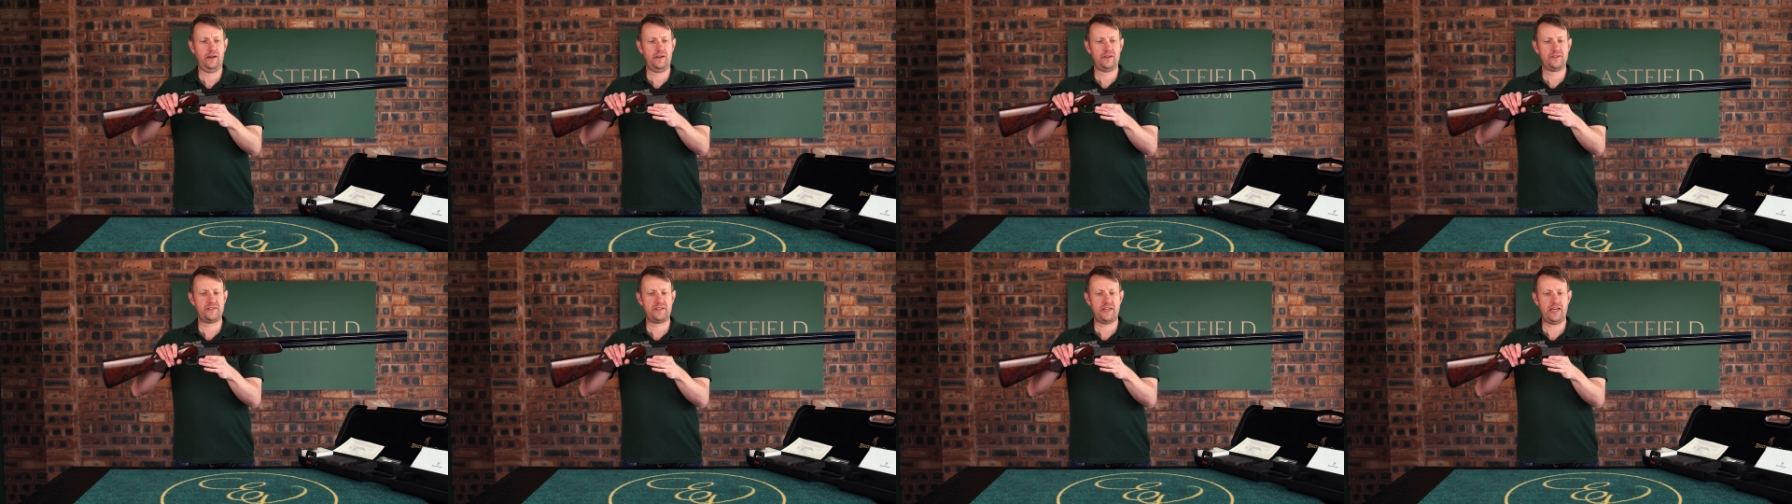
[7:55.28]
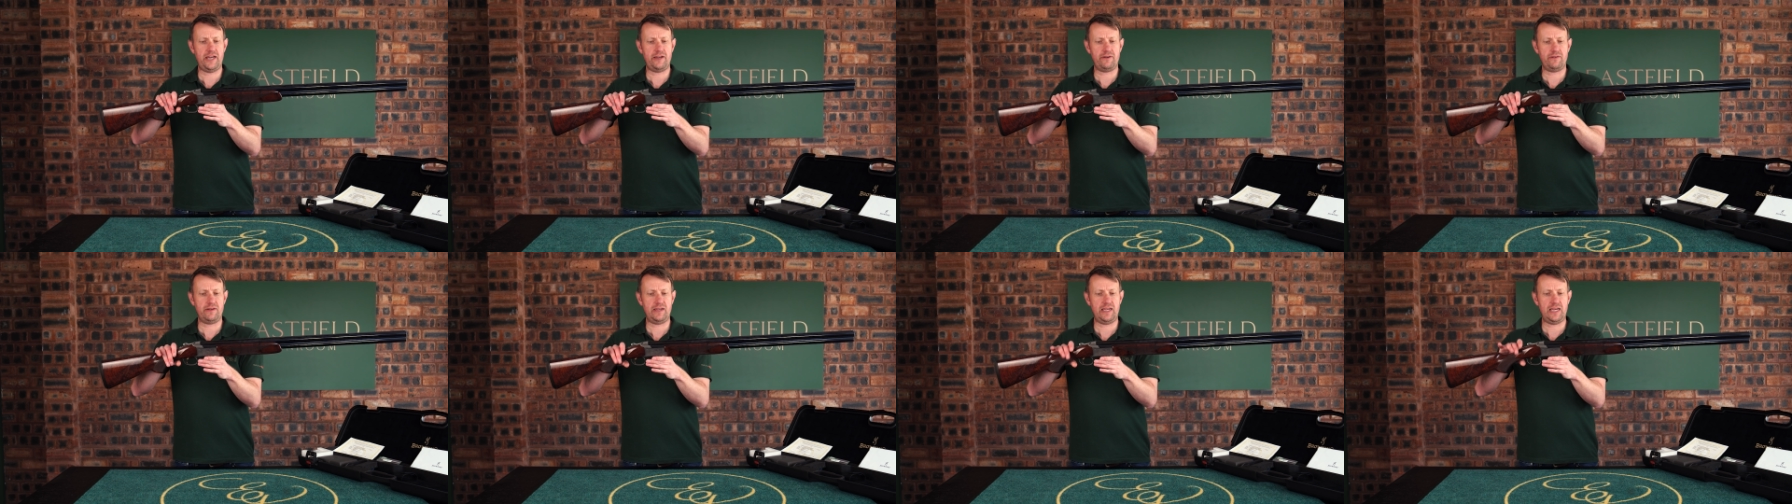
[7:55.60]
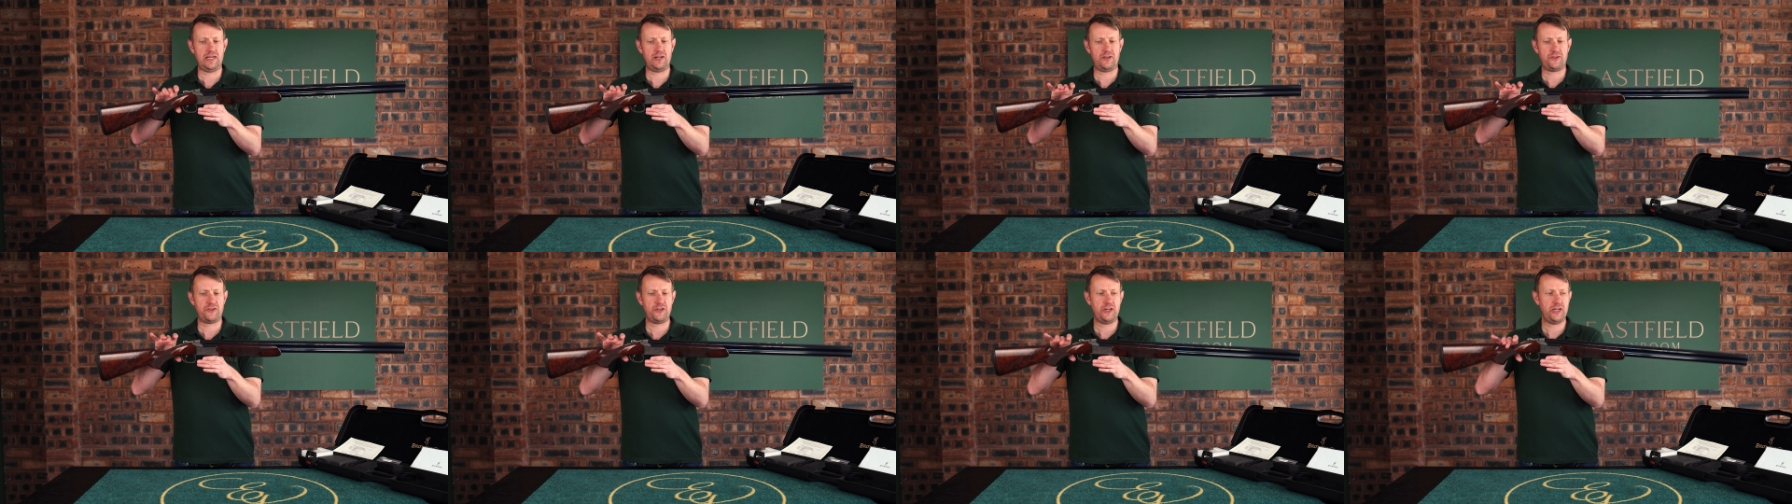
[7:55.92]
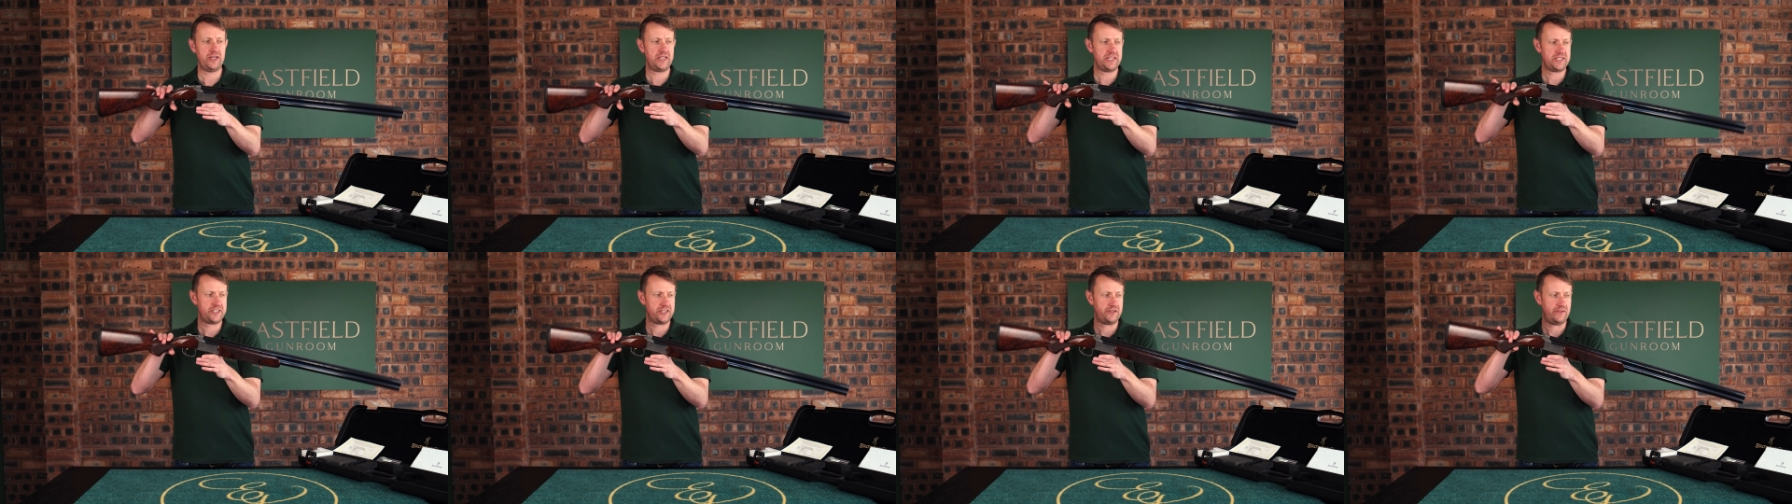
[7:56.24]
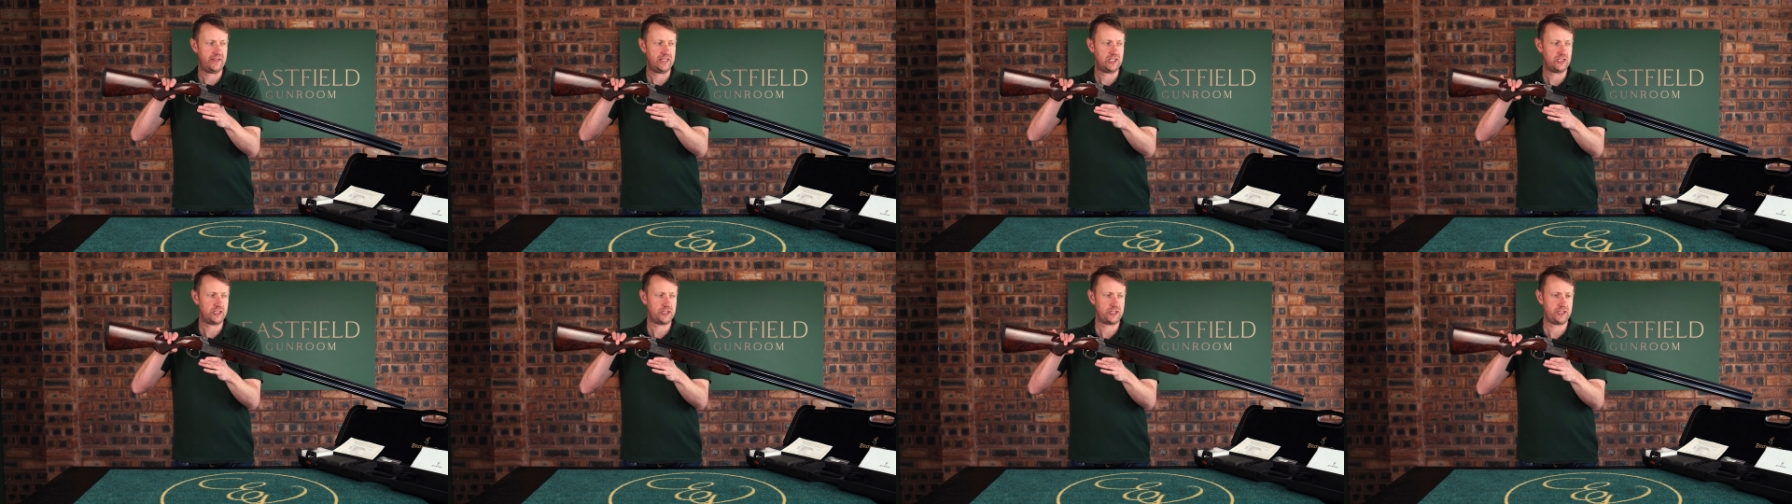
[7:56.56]
So in
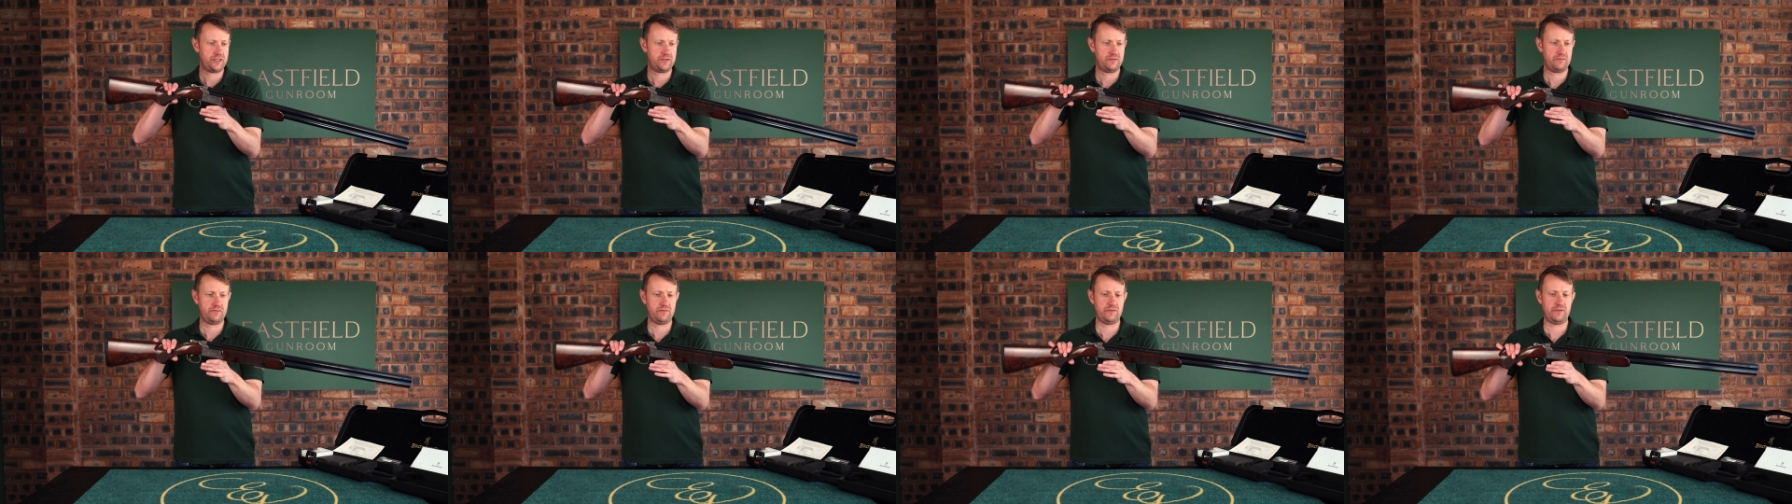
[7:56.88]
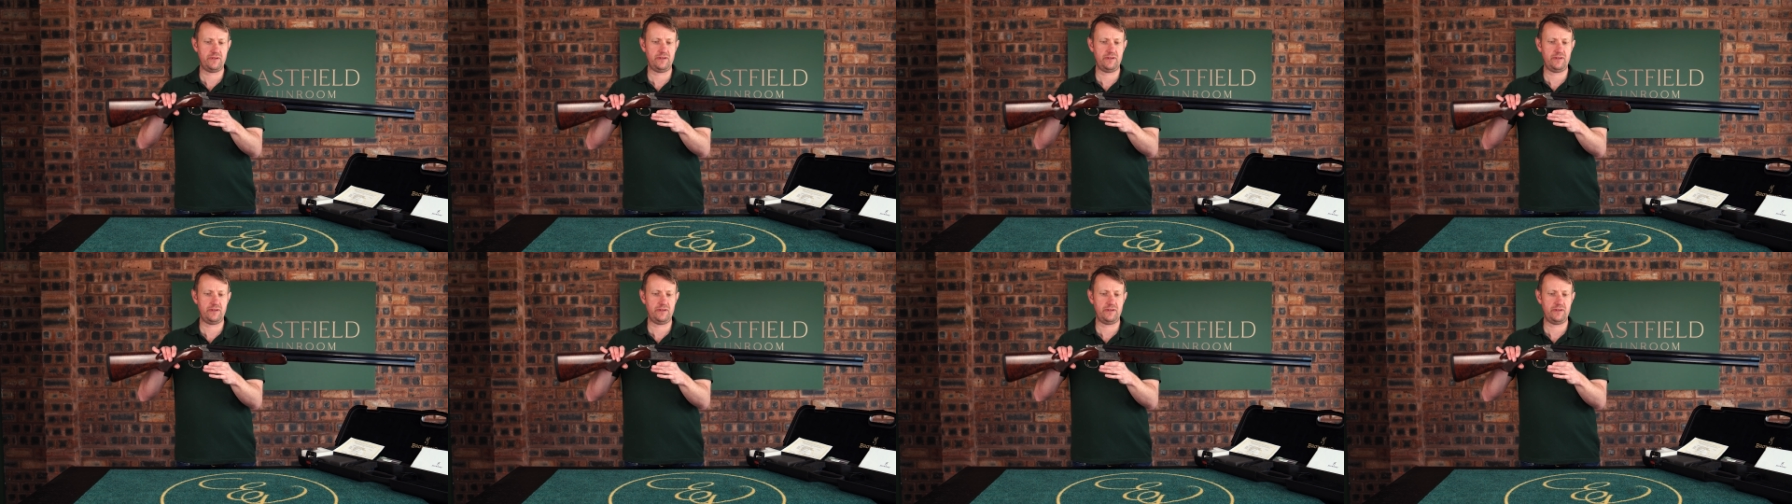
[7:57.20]
32-inch,